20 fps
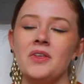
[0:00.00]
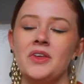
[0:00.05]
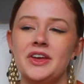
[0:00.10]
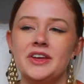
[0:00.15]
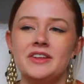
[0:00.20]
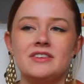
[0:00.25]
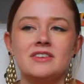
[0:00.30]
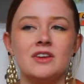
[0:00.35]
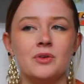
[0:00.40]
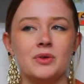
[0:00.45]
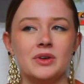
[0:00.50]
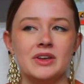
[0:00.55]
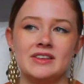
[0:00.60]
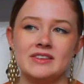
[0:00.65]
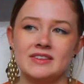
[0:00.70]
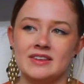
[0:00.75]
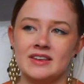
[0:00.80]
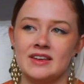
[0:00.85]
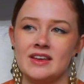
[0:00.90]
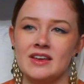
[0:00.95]
it's so
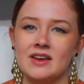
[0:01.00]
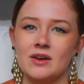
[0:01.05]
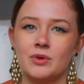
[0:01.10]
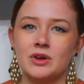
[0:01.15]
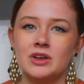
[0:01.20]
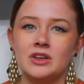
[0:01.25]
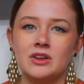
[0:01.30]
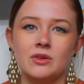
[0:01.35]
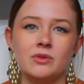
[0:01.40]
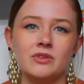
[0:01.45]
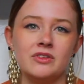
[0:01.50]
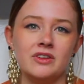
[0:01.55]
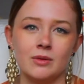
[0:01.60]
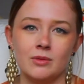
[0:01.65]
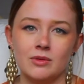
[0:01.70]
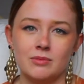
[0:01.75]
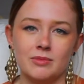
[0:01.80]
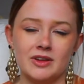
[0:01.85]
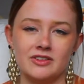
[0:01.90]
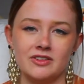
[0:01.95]
easy when you deal
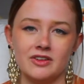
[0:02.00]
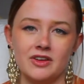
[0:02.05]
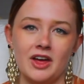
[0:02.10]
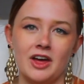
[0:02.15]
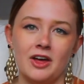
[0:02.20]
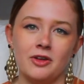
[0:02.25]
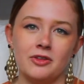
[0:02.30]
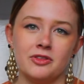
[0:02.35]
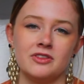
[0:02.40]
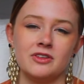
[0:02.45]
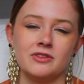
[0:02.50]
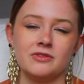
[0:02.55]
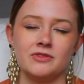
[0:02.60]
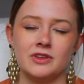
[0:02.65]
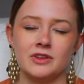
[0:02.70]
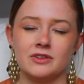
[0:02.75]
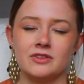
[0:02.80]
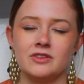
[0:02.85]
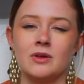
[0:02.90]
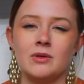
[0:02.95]
with mental health to
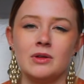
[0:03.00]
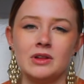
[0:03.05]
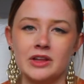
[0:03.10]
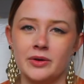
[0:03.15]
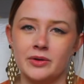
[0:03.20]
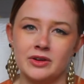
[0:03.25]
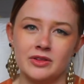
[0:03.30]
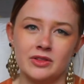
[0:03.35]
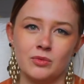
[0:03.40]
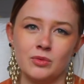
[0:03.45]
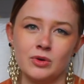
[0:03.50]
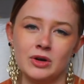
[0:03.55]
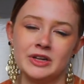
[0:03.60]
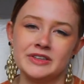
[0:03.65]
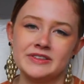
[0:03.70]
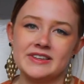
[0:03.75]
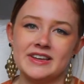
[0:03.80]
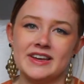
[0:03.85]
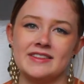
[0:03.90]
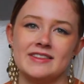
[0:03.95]
feel so alone in the
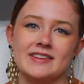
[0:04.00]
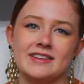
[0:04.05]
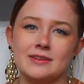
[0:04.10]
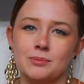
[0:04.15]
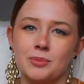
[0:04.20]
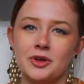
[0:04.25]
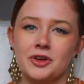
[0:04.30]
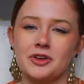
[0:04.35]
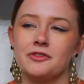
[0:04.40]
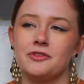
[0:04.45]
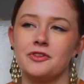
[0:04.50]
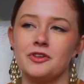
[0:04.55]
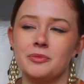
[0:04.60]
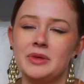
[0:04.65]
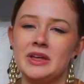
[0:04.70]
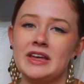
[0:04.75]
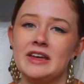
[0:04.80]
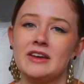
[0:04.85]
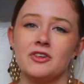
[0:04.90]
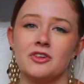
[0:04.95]
world, and this book for
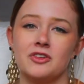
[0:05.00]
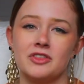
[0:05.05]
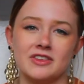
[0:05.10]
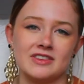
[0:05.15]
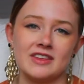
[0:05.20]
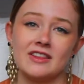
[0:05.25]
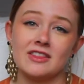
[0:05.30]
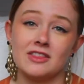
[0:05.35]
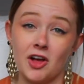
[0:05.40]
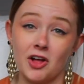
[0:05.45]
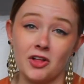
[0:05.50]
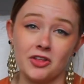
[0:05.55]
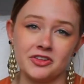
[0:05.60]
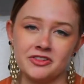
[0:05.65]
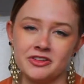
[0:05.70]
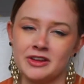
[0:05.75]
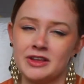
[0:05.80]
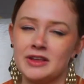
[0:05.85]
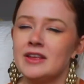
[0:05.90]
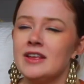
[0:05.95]
me, or this
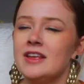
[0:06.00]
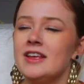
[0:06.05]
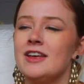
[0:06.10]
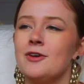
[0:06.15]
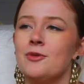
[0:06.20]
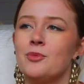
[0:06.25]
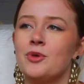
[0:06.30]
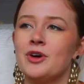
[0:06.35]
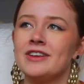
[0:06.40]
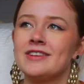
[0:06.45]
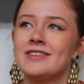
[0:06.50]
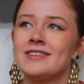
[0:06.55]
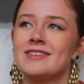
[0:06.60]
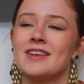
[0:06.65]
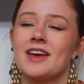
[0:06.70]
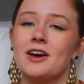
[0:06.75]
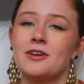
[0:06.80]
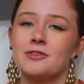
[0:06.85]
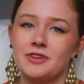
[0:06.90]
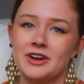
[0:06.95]
anthology, was
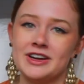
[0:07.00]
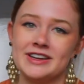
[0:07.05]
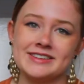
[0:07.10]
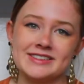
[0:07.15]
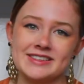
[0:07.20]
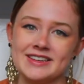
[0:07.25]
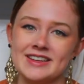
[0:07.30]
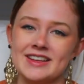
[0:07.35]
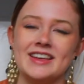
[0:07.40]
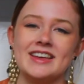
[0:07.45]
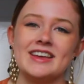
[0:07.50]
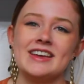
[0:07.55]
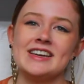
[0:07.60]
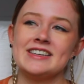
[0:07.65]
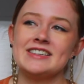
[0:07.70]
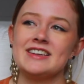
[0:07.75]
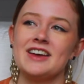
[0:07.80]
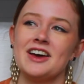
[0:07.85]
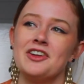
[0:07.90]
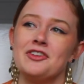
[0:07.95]
a friend.
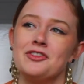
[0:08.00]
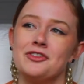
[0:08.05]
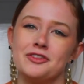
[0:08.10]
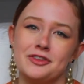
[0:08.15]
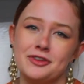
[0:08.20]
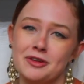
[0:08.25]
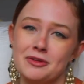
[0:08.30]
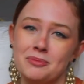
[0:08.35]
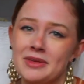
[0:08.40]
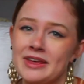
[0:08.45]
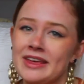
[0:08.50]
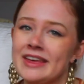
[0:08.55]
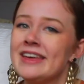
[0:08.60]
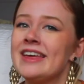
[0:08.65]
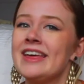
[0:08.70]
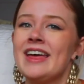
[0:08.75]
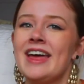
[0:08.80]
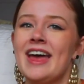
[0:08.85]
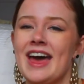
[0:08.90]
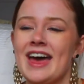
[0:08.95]
It understood me,
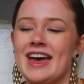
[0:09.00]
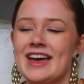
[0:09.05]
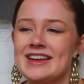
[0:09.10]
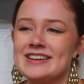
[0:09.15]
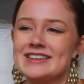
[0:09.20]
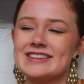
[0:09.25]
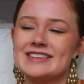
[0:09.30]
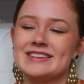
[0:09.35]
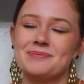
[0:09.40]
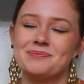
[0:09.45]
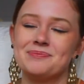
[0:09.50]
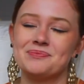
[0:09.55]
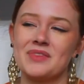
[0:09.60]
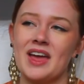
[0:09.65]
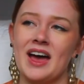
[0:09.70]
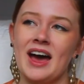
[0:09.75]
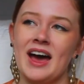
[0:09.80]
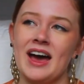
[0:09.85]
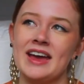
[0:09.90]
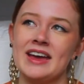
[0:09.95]
and
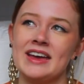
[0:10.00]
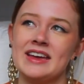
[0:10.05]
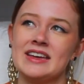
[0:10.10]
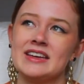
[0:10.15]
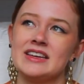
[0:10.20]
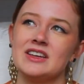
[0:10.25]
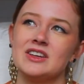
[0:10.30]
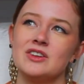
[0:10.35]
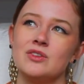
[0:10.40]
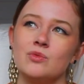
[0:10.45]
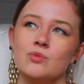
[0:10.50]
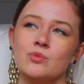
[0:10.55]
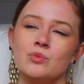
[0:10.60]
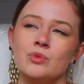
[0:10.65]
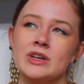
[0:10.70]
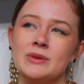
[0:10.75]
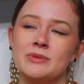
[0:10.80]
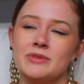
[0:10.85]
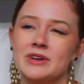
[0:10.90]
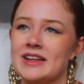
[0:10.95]
I
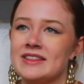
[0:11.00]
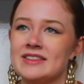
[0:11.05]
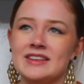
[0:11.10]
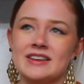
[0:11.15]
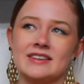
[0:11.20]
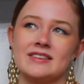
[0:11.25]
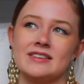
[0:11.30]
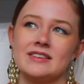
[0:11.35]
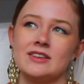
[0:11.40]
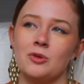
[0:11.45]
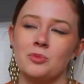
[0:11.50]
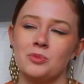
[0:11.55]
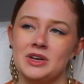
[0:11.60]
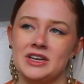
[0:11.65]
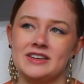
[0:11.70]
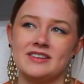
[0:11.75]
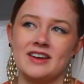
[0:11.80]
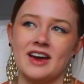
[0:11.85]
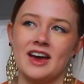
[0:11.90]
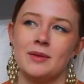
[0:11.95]
reread this so many
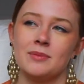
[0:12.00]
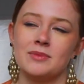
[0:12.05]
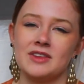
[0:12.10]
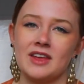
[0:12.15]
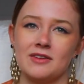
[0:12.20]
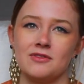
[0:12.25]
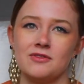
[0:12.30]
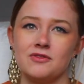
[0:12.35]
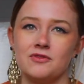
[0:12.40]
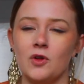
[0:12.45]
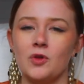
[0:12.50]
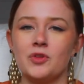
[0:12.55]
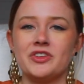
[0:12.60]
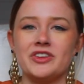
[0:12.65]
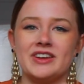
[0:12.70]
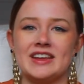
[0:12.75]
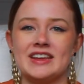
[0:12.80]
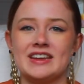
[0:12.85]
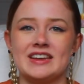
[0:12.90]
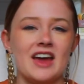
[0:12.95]
times. I've folded
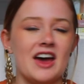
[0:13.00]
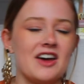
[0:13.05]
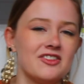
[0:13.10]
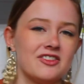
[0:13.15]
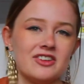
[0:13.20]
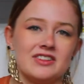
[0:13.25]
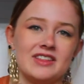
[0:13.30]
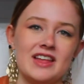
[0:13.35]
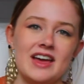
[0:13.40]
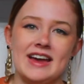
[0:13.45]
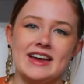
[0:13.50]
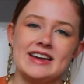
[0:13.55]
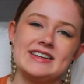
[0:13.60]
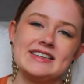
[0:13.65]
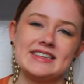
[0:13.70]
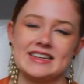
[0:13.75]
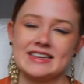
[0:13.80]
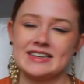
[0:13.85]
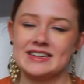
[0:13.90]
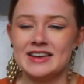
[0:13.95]
it and underlined
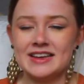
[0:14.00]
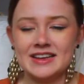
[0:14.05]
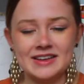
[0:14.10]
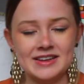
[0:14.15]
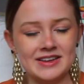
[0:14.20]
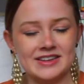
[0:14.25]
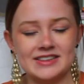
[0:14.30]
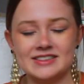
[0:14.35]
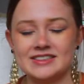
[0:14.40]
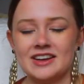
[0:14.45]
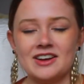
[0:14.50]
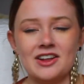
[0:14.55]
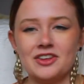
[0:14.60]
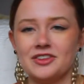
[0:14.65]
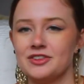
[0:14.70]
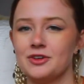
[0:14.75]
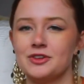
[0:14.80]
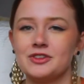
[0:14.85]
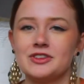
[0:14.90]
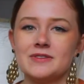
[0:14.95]
and done all
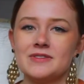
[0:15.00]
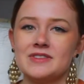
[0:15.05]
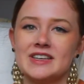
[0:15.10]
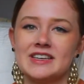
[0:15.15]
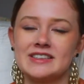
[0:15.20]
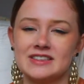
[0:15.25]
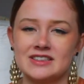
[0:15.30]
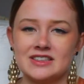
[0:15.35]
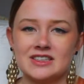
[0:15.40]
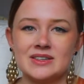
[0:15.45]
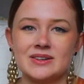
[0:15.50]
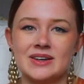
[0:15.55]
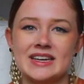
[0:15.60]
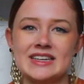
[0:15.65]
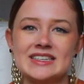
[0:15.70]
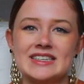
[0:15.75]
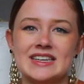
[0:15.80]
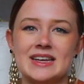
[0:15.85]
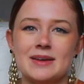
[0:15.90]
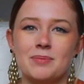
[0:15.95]
sorts of things to
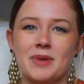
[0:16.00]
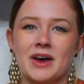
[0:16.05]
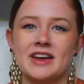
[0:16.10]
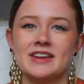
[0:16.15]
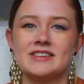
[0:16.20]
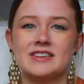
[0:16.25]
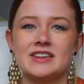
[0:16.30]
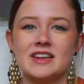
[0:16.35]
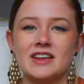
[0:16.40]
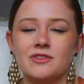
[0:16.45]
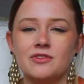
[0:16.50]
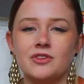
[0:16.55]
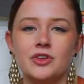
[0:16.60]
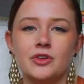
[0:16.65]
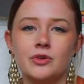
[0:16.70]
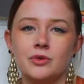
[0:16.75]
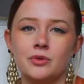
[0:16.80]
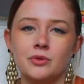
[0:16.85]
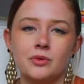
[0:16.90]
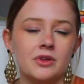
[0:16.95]
it, but if
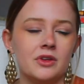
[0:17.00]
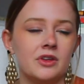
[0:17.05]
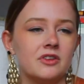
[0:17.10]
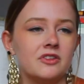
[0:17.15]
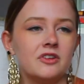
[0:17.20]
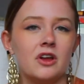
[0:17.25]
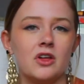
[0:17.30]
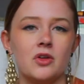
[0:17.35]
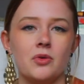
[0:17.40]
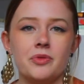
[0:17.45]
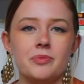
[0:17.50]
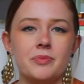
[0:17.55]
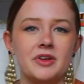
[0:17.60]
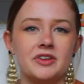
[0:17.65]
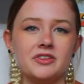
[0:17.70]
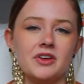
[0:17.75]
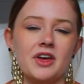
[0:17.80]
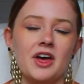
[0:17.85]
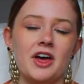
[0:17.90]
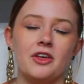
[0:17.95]
you struggle with
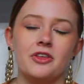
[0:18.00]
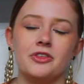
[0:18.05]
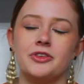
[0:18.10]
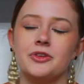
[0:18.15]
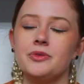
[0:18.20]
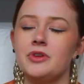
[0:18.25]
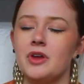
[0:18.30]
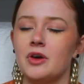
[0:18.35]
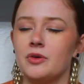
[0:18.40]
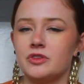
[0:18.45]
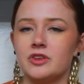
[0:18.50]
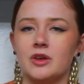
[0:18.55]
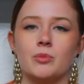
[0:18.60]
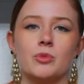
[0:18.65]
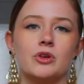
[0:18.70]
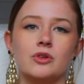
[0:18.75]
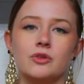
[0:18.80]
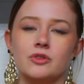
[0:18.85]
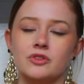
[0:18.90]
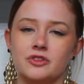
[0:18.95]
mental health, you know someone
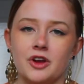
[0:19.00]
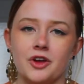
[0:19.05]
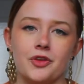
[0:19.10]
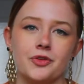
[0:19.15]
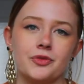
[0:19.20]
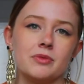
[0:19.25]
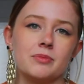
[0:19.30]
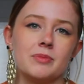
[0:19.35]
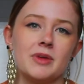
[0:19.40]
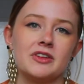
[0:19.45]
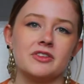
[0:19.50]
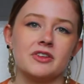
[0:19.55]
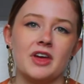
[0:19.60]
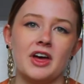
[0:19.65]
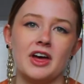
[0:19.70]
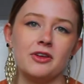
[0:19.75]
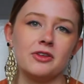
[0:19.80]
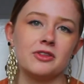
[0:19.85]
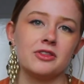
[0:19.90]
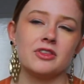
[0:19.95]
who struggles with mental
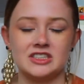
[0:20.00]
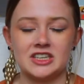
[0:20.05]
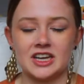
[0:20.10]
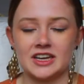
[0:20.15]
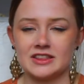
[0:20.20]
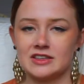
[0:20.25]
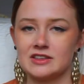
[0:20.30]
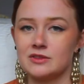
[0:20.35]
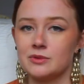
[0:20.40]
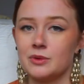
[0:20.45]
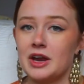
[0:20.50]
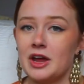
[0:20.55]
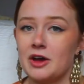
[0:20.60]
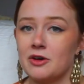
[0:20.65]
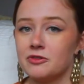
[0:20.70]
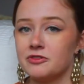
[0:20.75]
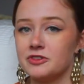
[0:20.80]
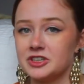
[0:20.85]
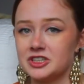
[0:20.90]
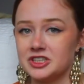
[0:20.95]
health, check this one
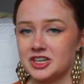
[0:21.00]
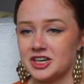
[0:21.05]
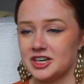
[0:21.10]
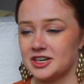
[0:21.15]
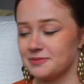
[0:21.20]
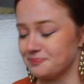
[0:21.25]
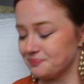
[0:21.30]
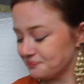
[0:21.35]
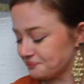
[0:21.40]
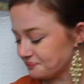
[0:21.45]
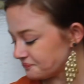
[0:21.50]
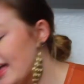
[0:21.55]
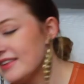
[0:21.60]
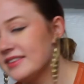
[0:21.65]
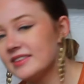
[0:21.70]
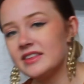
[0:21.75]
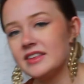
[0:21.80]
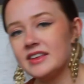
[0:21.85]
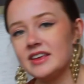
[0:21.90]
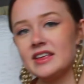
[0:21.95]
out for sure.
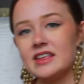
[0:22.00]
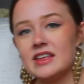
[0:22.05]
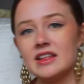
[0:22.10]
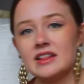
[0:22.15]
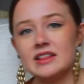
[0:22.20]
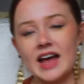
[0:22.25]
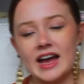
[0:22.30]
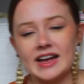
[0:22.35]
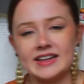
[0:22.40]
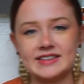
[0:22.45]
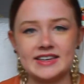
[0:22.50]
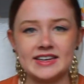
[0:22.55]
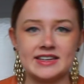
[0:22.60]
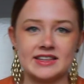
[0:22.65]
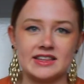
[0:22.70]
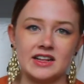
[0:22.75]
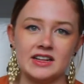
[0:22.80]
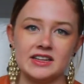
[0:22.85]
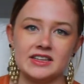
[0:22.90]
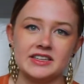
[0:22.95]
And the last
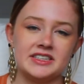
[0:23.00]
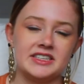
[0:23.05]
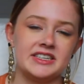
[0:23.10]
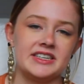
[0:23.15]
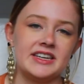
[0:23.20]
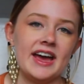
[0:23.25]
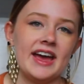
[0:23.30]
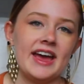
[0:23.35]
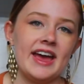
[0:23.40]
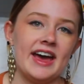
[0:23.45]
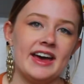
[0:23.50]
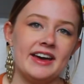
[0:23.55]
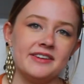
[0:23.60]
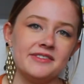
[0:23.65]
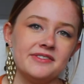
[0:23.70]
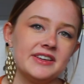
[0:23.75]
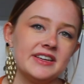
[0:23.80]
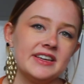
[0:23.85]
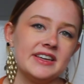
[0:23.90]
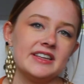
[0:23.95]
anthology I
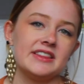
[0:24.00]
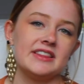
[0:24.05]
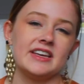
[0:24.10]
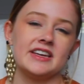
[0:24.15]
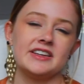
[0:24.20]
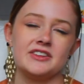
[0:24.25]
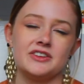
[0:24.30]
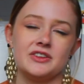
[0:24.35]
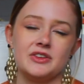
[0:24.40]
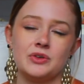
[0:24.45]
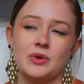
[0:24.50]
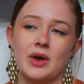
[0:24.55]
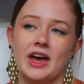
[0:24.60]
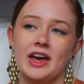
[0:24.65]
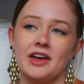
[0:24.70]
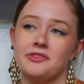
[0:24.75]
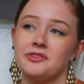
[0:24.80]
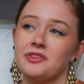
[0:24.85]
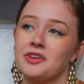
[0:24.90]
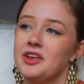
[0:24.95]
have that you
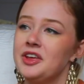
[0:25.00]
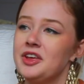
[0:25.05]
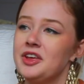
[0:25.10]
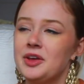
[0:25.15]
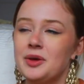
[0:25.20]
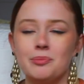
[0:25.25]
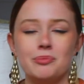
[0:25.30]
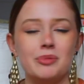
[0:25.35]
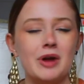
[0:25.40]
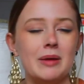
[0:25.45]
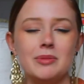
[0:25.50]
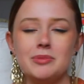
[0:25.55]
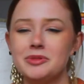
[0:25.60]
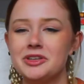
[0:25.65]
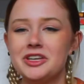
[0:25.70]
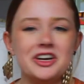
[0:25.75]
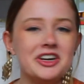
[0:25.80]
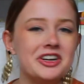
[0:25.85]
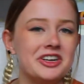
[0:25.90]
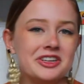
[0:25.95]
have
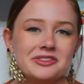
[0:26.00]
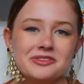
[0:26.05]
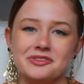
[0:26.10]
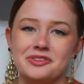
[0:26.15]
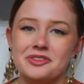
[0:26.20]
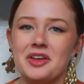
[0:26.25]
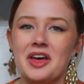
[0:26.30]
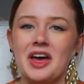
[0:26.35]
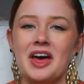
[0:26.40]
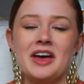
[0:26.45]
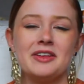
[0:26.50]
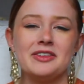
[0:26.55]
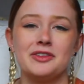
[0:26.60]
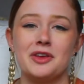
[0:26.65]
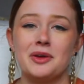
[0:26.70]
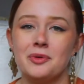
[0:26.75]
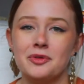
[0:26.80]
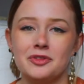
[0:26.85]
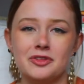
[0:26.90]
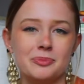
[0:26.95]
probably heard of, so I
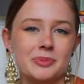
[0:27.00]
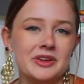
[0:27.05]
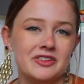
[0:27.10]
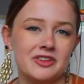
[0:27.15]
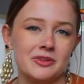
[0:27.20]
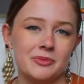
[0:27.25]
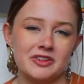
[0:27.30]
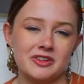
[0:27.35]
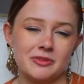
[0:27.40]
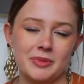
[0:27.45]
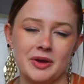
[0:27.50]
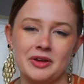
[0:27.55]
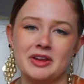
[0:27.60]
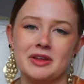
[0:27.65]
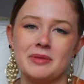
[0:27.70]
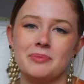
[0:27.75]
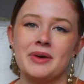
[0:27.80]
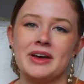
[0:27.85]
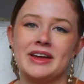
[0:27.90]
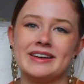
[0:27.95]
won't speak too much about
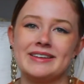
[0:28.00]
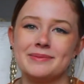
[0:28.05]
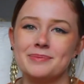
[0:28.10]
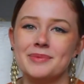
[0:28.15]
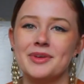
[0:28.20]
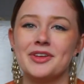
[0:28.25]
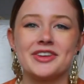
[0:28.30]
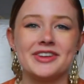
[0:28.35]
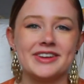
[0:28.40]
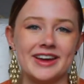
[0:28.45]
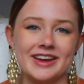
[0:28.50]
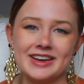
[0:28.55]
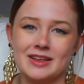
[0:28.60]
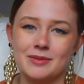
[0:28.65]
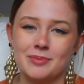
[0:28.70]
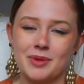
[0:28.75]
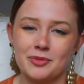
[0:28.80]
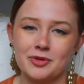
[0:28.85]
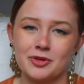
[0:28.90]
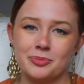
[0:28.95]
it, but Milk and Honey
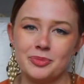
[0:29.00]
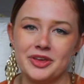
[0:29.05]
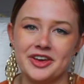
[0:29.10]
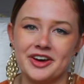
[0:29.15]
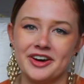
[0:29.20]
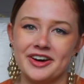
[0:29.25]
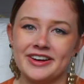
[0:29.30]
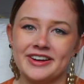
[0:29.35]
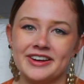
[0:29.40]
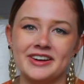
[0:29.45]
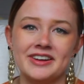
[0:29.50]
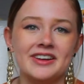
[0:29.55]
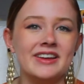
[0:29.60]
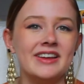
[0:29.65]
by Rupi Kaur.